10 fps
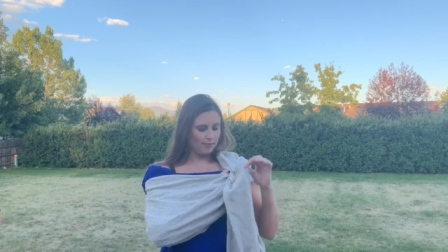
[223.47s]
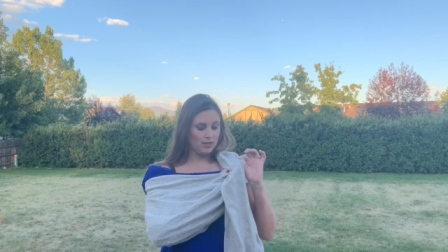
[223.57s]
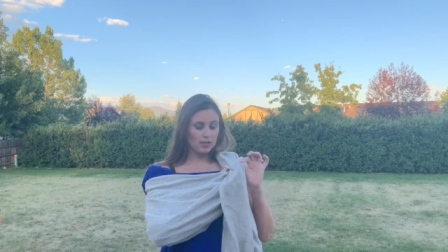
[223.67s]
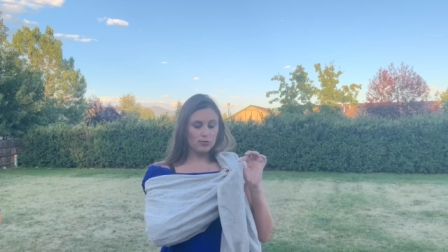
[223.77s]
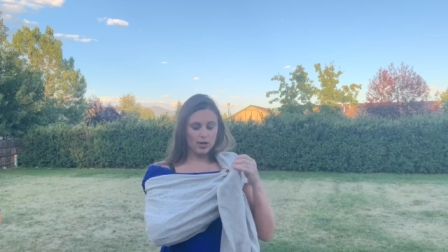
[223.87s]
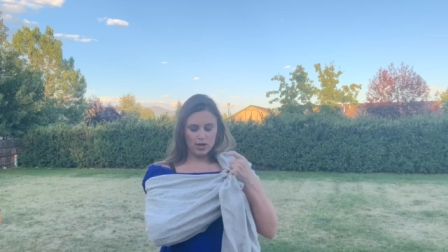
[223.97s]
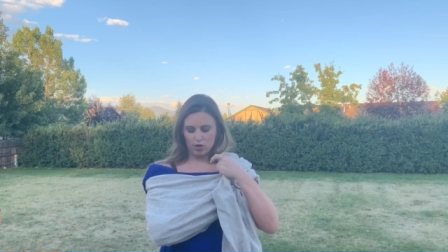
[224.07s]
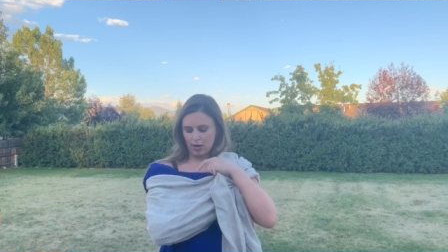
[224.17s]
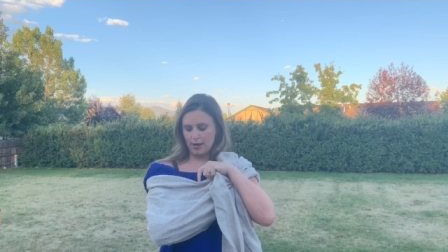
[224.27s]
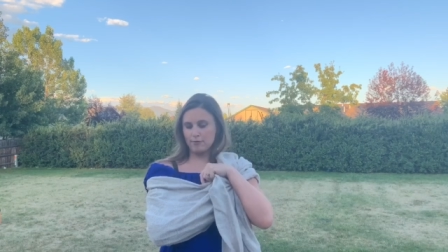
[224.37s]
right here
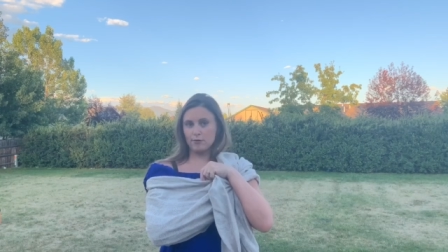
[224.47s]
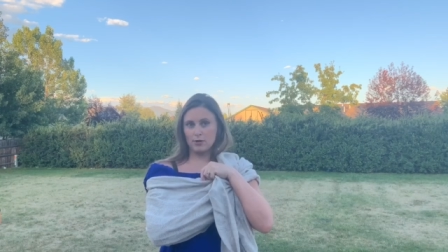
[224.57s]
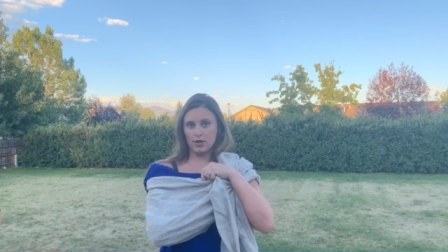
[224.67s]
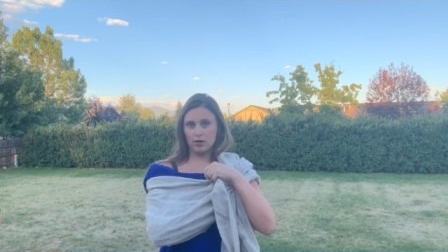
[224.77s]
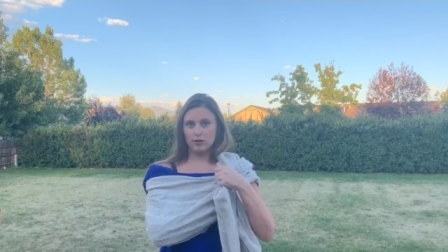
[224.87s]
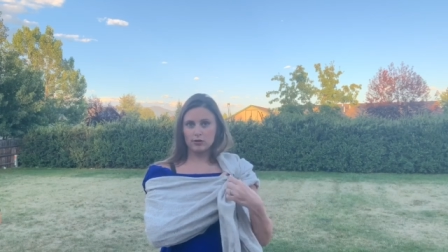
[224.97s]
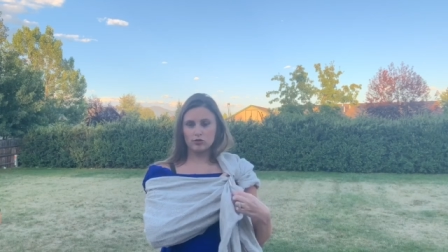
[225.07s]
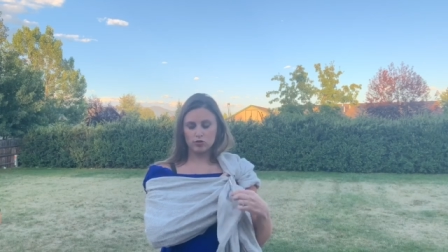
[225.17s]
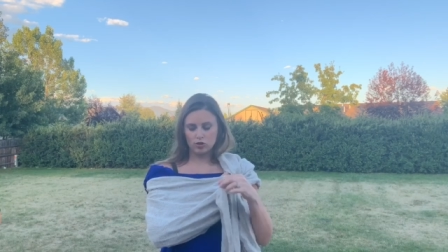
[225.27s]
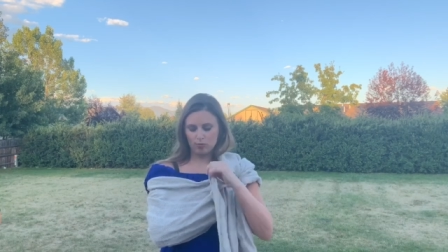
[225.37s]
came from here, so
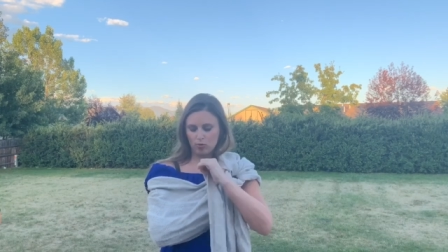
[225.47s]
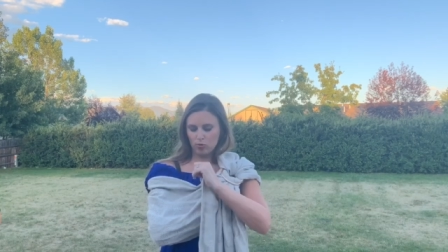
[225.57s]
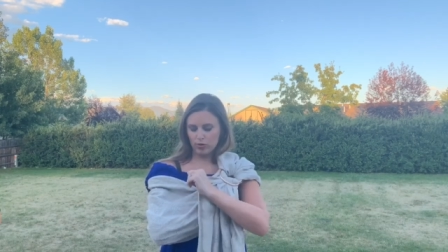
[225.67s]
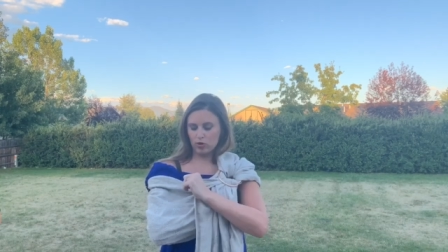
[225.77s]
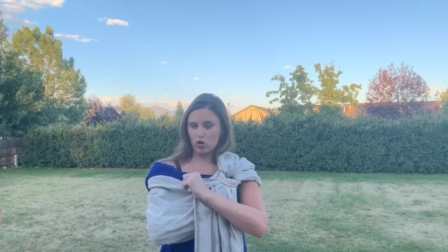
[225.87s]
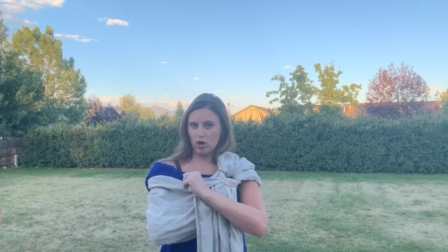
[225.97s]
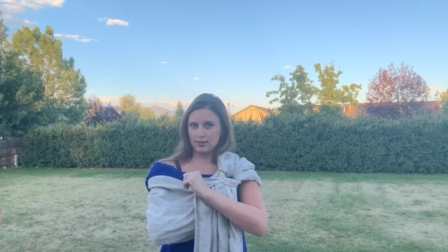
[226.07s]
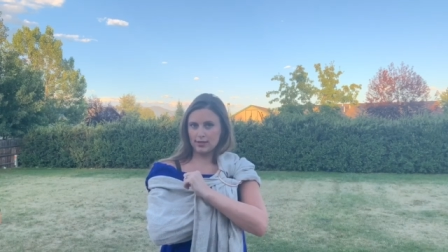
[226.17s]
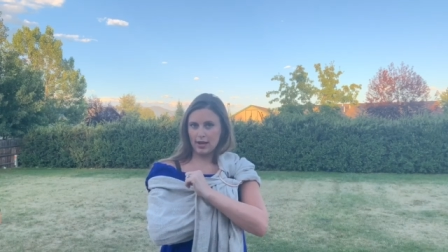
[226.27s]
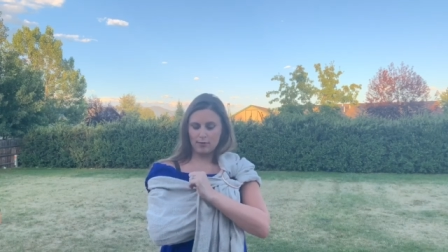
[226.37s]
you're going to pull it across
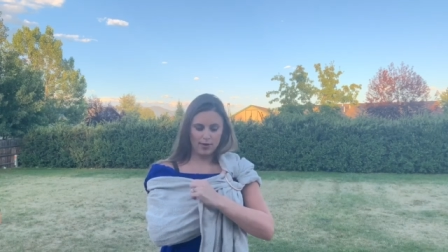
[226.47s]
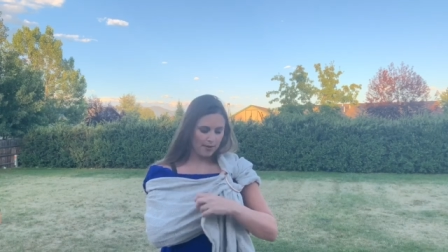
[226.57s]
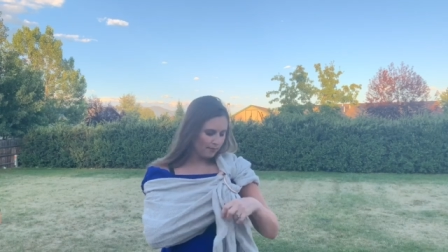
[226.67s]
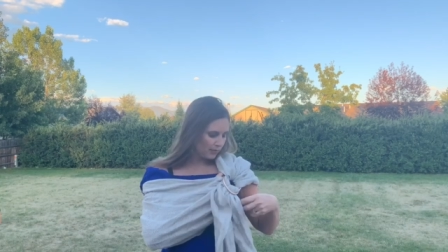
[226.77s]
that way.